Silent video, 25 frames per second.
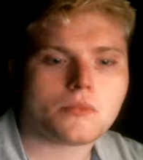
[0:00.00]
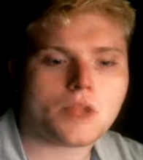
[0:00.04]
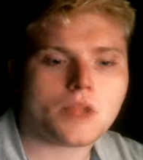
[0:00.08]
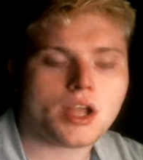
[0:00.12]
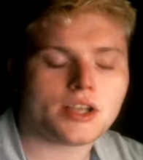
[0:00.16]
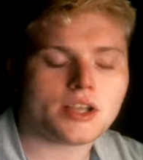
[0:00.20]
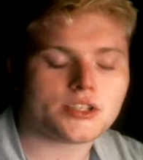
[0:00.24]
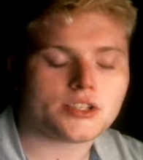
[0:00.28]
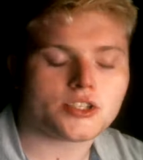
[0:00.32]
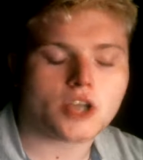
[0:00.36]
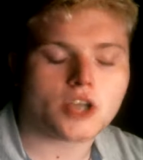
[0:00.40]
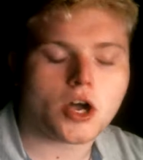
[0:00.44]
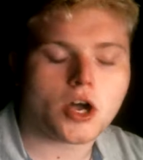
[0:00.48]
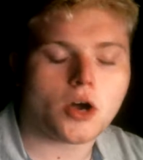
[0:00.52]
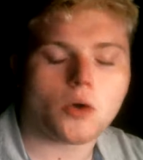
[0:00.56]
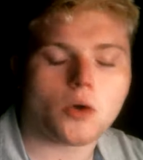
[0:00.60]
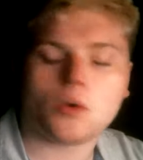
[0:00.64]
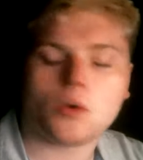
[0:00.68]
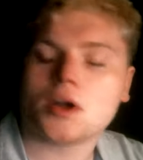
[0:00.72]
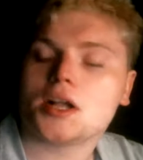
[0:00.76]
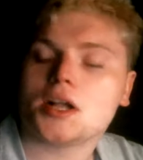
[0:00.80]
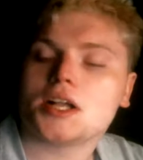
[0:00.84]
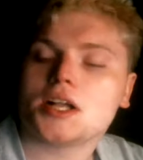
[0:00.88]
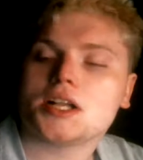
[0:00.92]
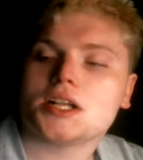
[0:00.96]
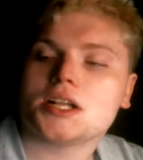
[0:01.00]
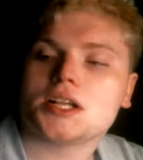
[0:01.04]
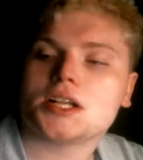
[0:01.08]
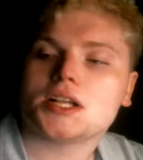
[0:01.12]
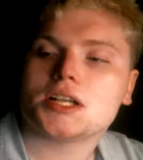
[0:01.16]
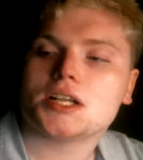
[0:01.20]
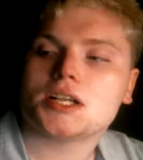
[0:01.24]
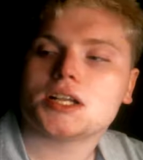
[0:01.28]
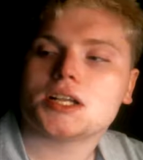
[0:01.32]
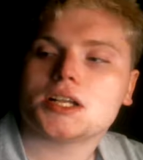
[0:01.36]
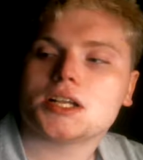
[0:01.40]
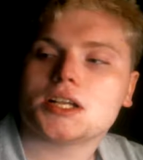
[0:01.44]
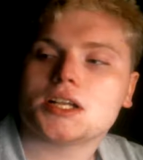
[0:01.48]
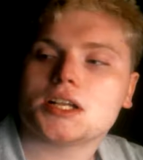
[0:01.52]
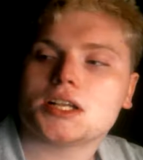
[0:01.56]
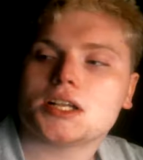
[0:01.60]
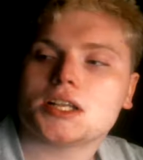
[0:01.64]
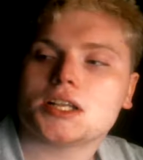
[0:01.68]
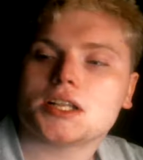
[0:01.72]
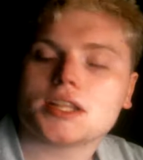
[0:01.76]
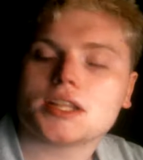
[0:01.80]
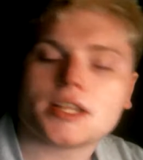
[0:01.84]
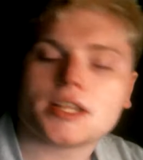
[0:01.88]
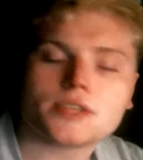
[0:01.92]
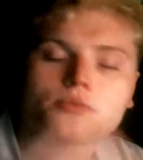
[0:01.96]
So
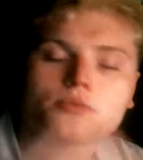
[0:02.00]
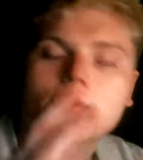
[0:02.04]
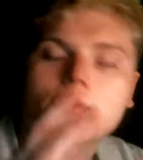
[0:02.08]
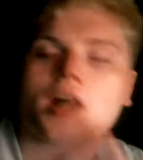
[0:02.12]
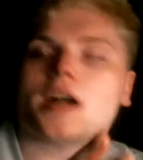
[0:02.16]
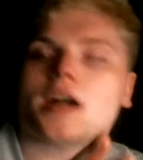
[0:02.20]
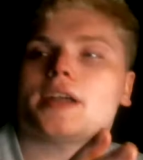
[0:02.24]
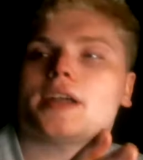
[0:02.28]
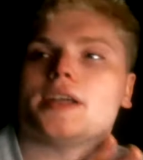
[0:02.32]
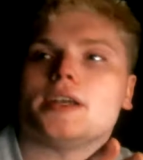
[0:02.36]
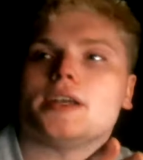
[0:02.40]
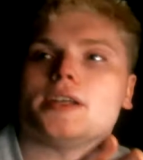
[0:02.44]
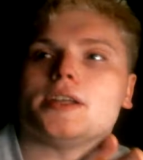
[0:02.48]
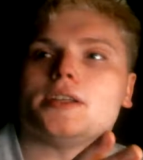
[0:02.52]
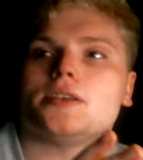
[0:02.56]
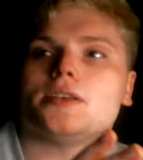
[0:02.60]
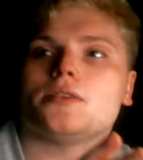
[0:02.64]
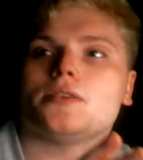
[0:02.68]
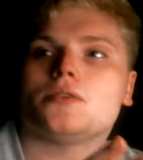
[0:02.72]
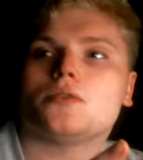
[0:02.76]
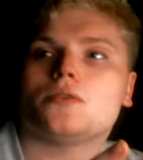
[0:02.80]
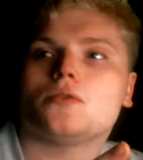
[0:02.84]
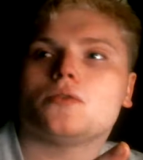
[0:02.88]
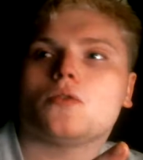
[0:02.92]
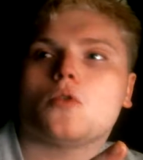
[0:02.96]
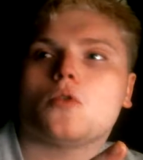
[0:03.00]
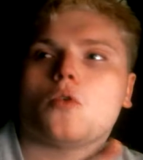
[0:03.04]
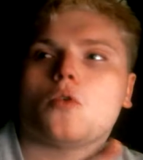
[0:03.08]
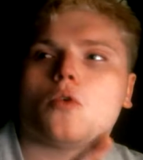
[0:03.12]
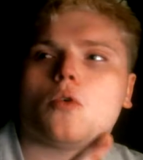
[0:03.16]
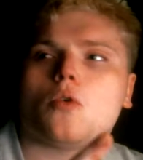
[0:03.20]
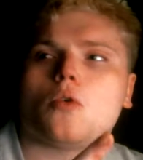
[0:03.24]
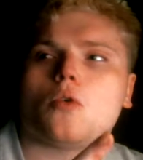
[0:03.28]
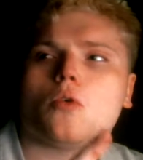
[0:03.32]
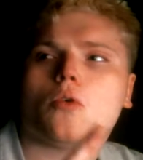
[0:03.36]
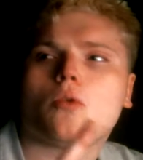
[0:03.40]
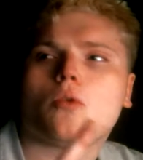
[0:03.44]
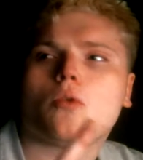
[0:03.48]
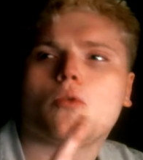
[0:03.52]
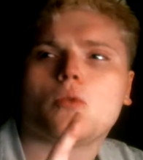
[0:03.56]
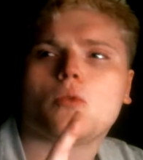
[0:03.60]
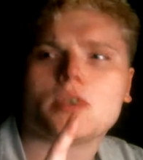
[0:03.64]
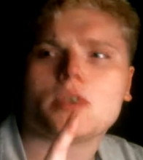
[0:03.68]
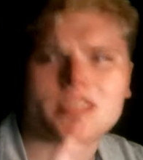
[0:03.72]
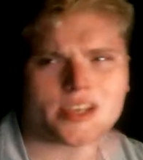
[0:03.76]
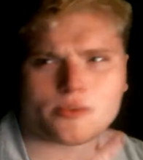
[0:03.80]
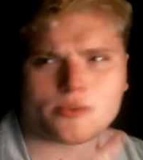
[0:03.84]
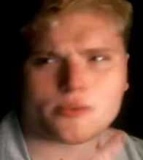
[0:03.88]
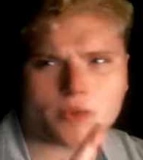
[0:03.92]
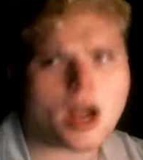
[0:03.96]
this rocket
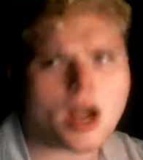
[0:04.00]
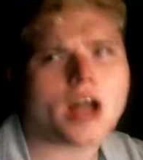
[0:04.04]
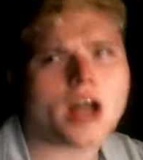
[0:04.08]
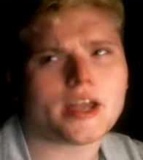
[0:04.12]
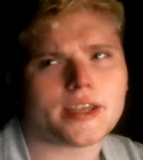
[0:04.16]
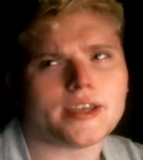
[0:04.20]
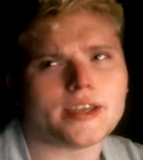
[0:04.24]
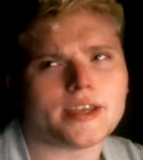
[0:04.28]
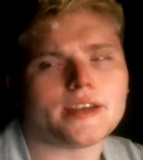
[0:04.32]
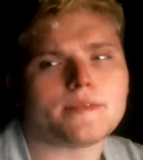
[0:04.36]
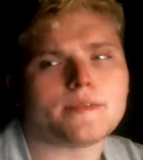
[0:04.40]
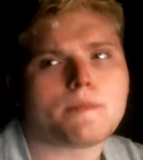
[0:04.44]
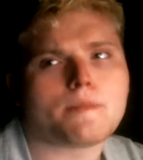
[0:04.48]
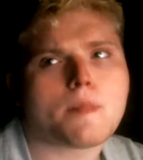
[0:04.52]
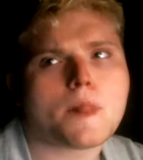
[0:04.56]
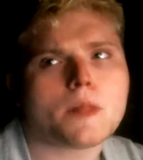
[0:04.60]
was a rocket.